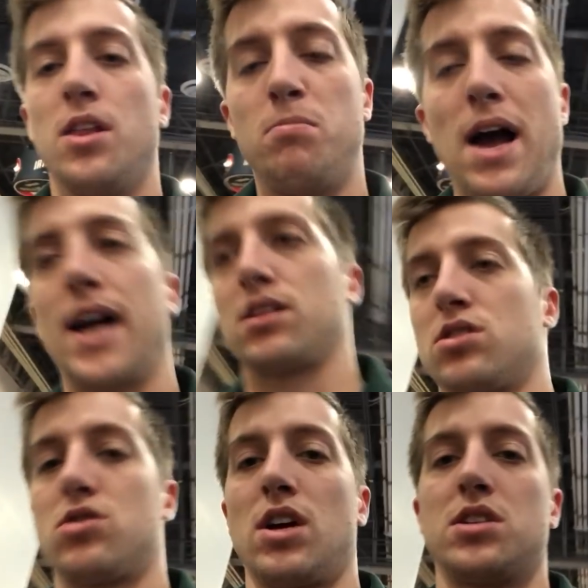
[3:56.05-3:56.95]
The back,
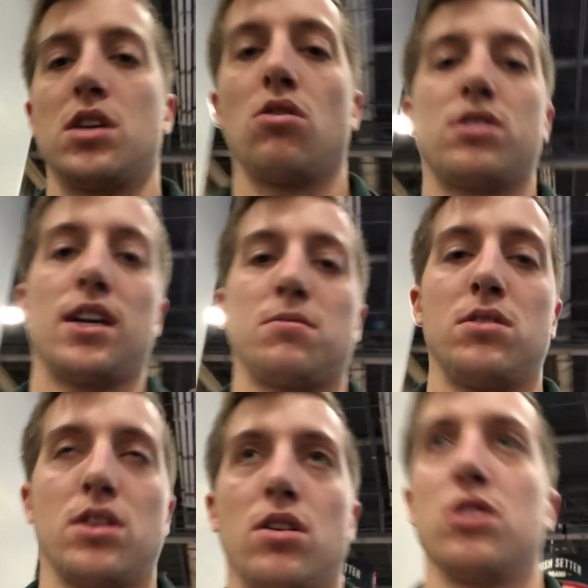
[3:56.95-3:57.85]
the stretchy Gore-Tex
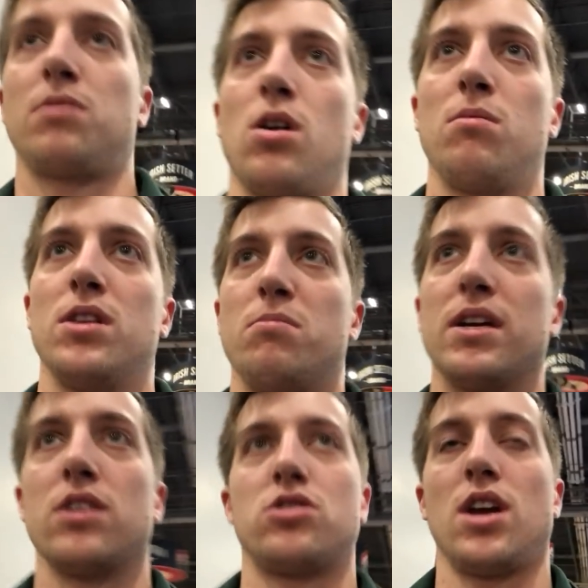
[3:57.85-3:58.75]
material, is probably the
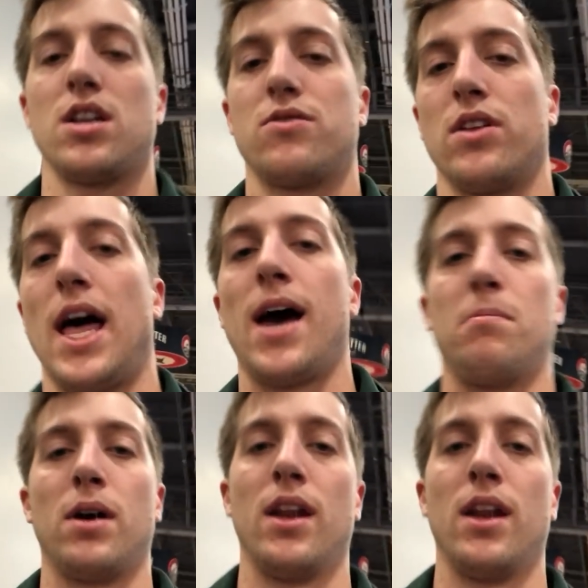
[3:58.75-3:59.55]
biggest change for that.